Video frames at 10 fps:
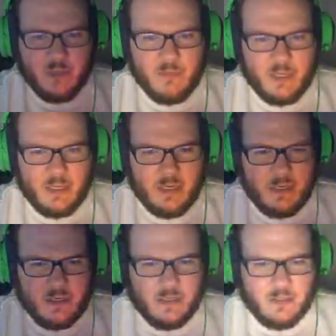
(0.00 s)
being an
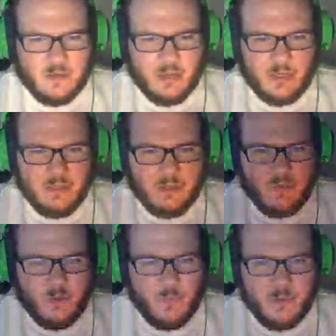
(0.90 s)
idiot trying
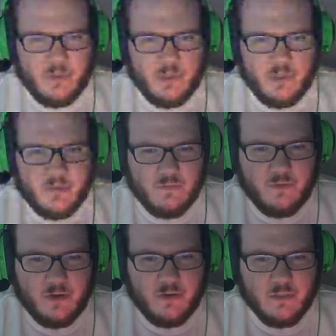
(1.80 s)
to open this
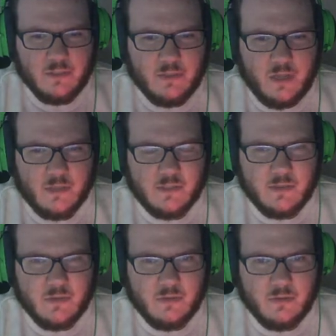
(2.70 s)
Pharros'
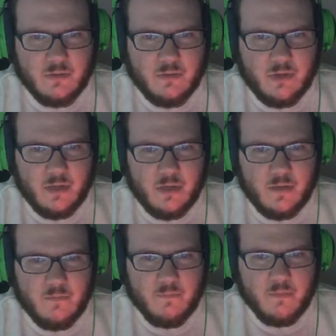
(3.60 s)
Lockstone, um,